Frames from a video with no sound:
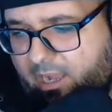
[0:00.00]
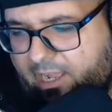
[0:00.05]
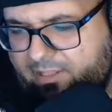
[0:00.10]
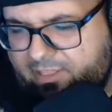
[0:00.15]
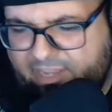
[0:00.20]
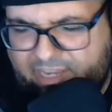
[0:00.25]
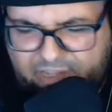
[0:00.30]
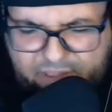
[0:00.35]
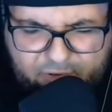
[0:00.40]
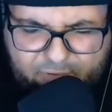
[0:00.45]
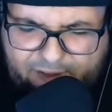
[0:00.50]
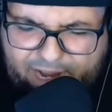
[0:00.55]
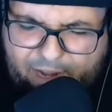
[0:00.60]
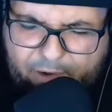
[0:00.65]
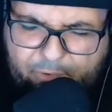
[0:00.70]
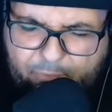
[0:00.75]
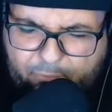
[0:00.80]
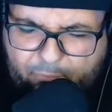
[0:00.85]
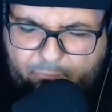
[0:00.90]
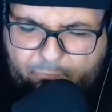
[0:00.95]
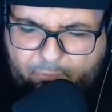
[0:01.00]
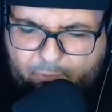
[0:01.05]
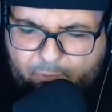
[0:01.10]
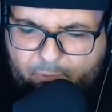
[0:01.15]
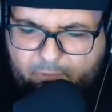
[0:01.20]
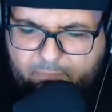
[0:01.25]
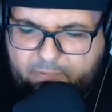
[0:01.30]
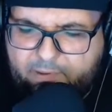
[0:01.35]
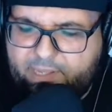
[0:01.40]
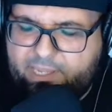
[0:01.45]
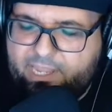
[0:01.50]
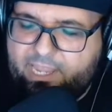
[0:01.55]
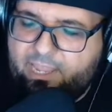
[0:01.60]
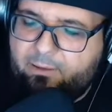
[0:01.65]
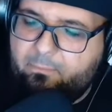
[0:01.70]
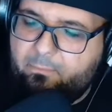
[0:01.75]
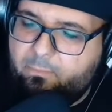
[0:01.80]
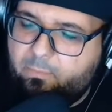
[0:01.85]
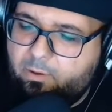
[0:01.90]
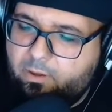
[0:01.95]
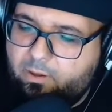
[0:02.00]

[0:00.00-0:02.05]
think it's around 4 p.m.